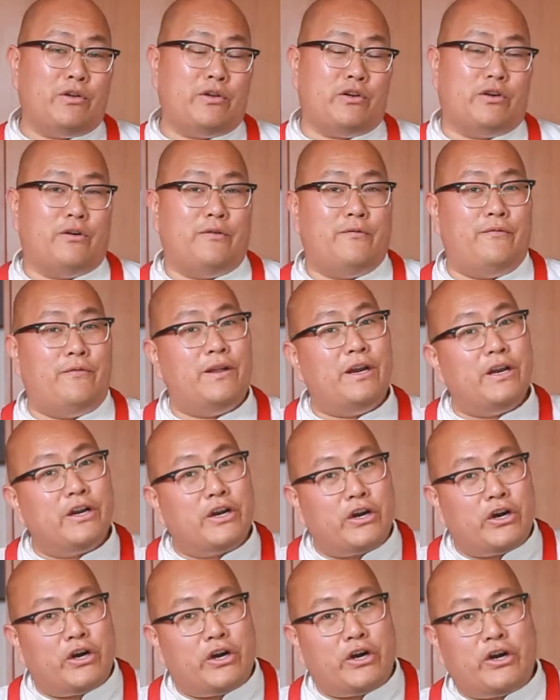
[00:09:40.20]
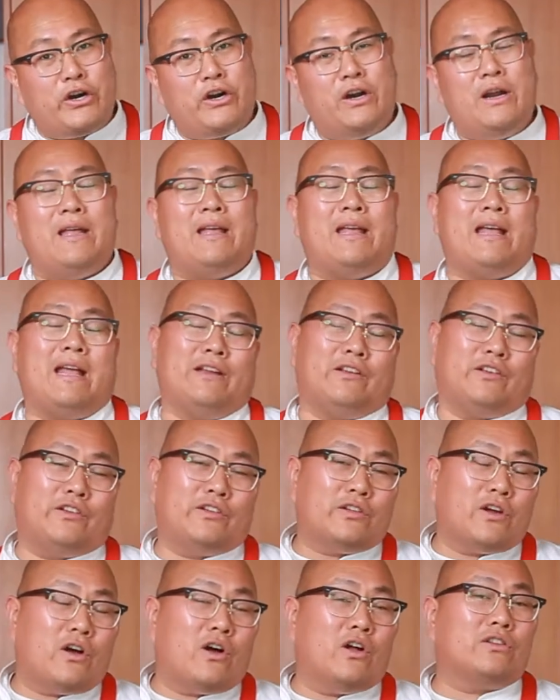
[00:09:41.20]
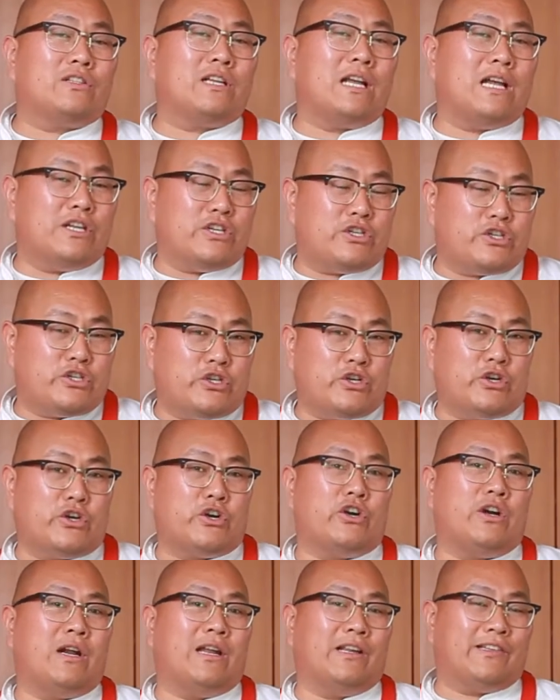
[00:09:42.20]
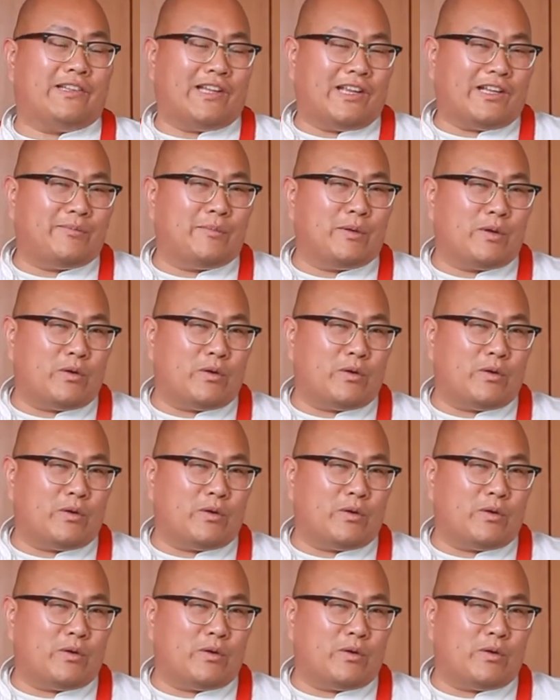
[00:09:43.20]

your vinegar and salt and sugar and sesame